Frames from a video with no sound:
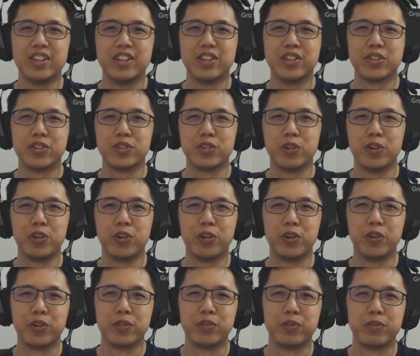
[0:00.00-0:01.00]

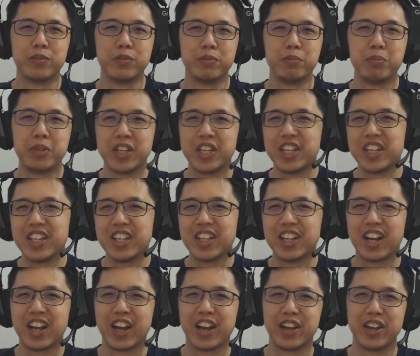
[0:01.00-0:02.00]
So
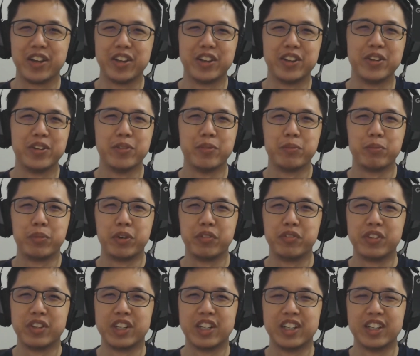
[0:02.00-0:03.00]
I
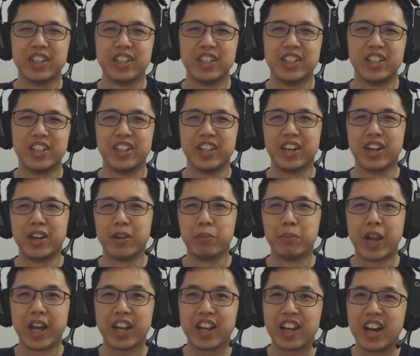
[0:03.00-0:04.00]
prefer the
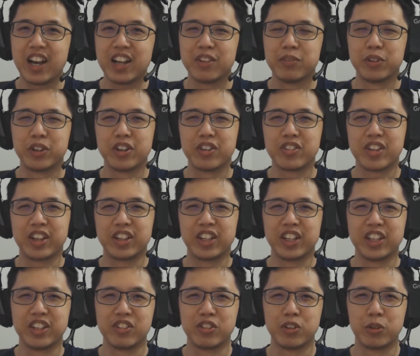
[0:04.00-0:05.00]
black card because I think
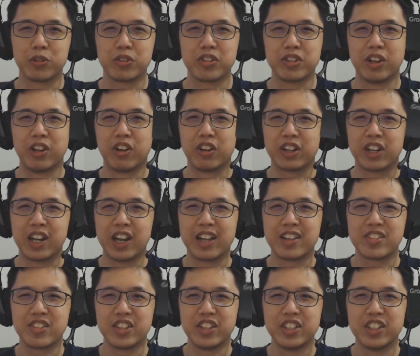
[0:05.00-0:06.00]
it looks a lot
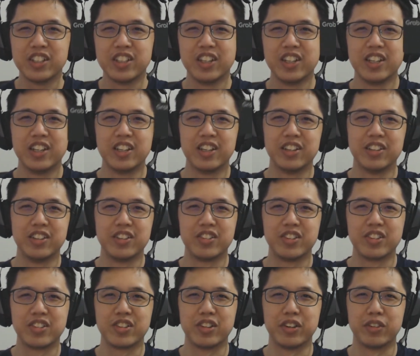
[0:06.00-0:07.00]
classier. This
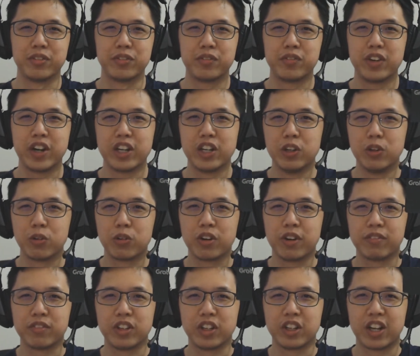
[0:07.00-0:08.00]
is the front look of
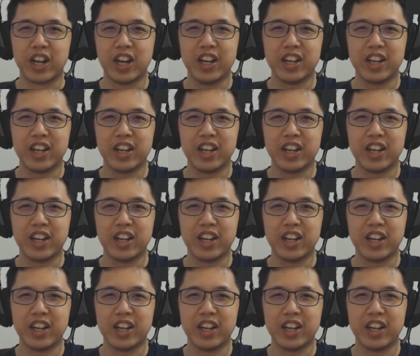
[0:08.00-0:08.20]
the card.